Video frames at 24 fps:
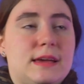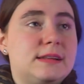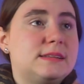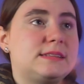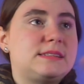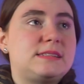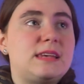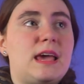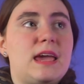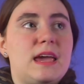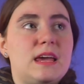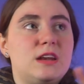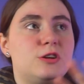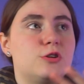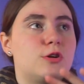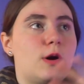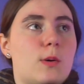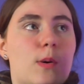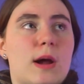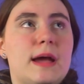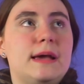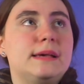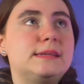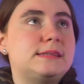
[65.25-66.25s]
insane,
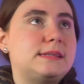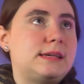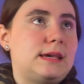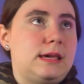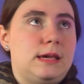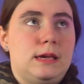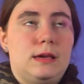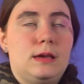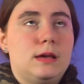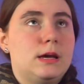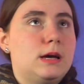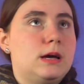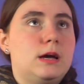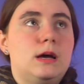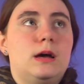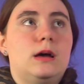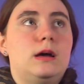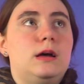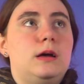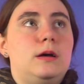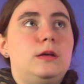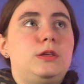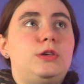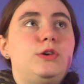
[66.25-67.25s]
crazy,
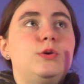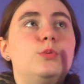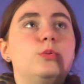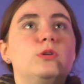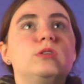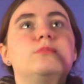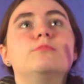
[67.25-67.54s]
you will